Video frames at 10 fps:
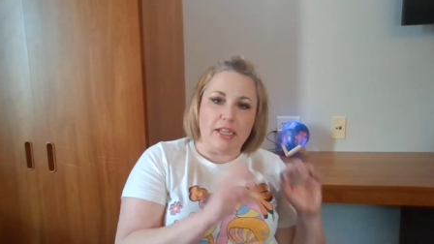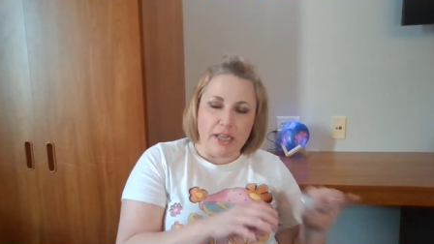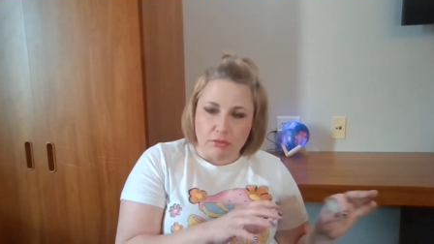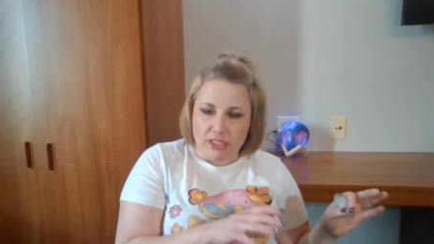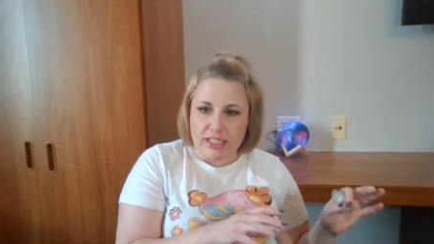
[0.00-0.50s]

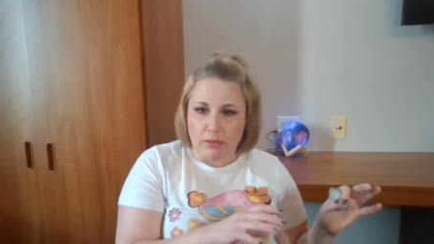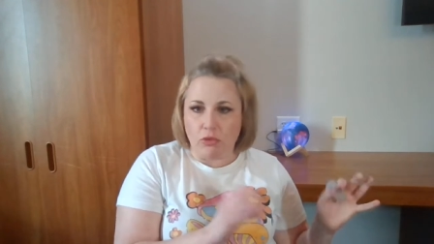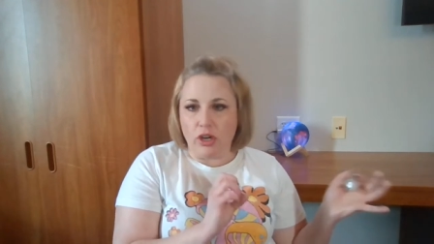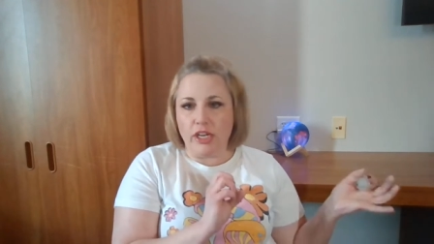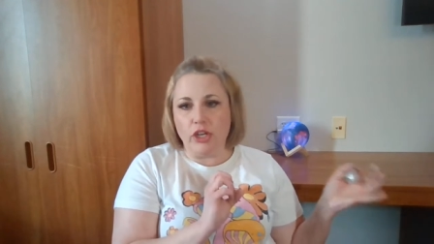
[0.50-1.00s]
get with
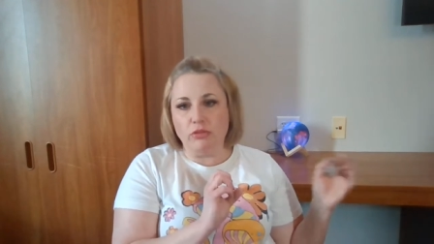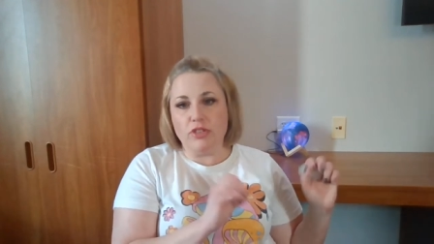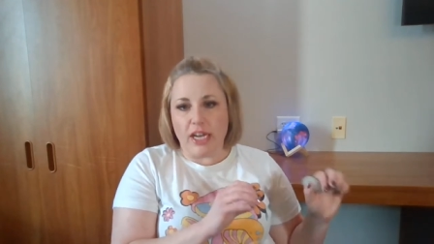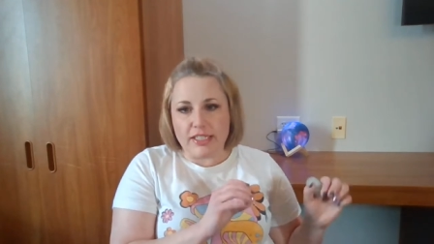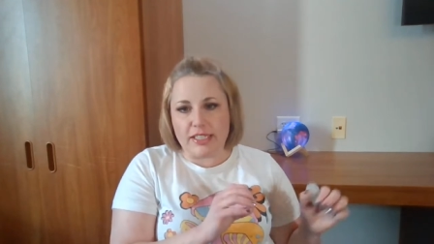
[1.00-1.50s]
someone who
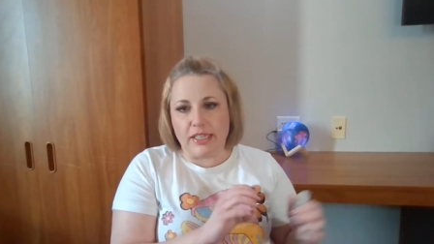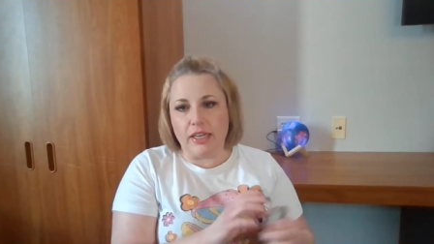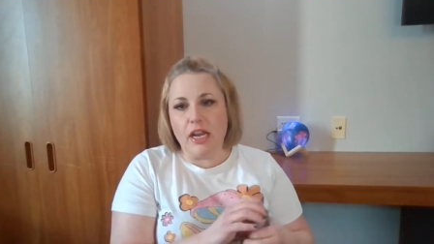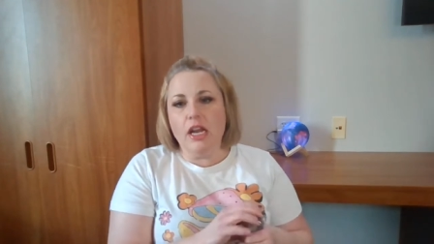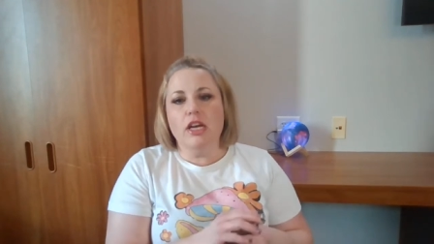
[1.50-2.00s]
doesn't
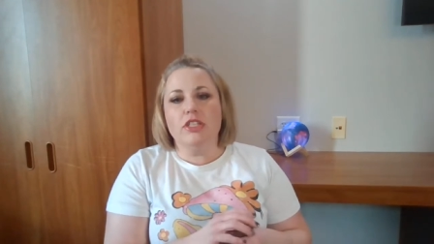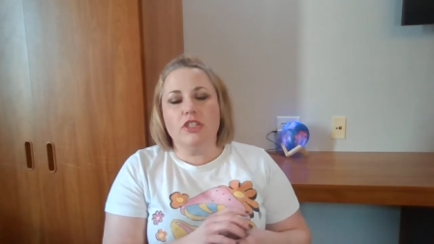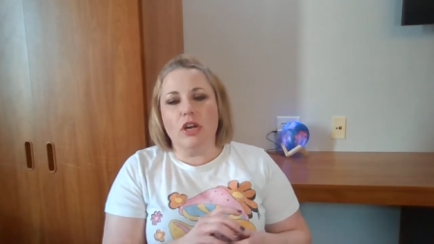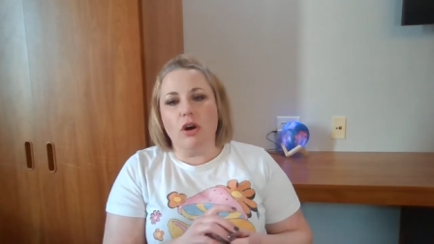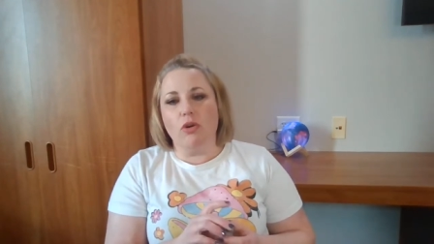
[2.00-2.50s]

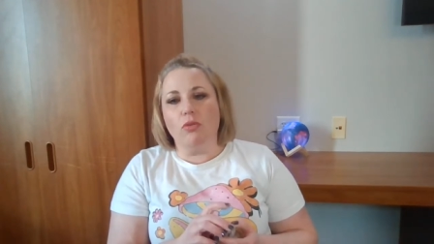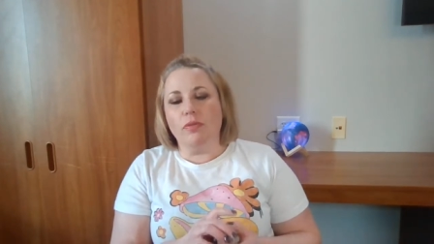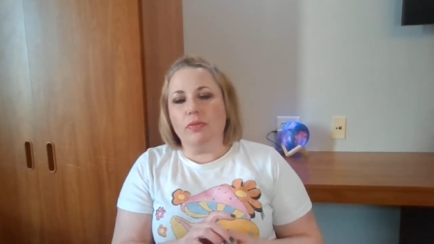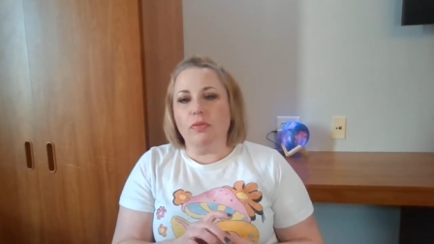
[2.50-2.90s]
so